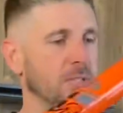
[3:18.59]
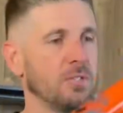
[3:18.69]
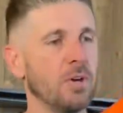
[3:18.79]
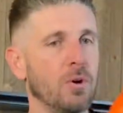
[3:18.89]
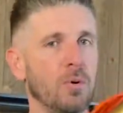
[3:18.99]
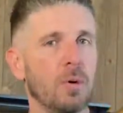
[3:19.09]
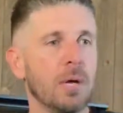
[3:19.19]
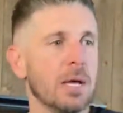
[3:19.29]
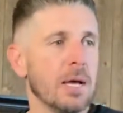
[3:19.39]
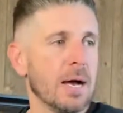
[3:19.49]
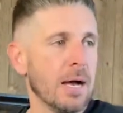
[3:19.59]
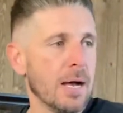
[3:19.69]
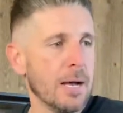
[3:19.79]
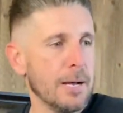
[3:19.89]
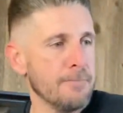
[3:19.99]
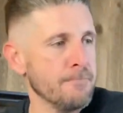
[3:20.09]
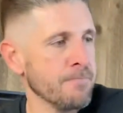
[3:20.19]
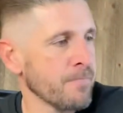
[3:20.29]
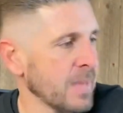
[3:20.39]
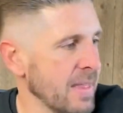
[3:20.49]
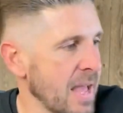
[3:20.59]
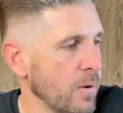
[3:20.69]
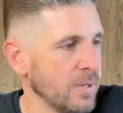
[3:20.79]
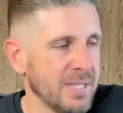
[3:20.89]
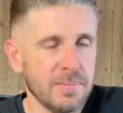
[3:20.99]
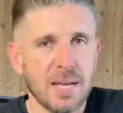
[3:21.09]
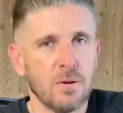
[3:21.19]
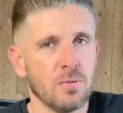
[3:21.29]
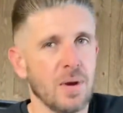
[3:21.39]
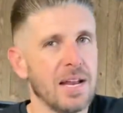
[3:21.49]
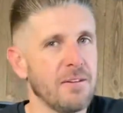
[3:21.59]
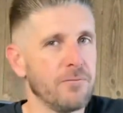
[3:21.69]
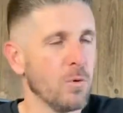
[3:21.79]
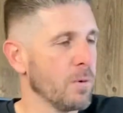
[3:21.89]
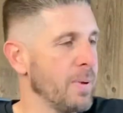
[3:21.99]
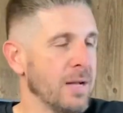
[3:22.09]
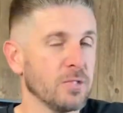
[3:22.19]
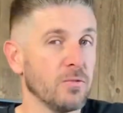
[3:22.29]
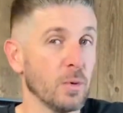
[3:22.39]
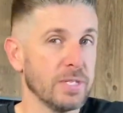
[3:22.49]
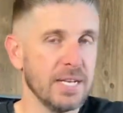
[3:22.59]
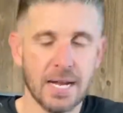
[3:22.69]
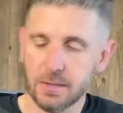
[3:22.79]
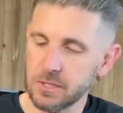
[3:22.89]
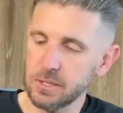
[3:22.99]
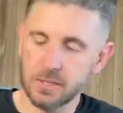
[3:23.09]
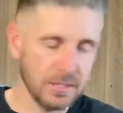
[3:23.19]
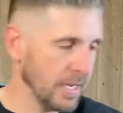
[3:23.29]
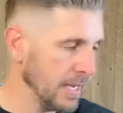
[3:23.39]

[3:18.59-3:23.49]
So, and that one tipped out right at 4 pounds, 14 ounces.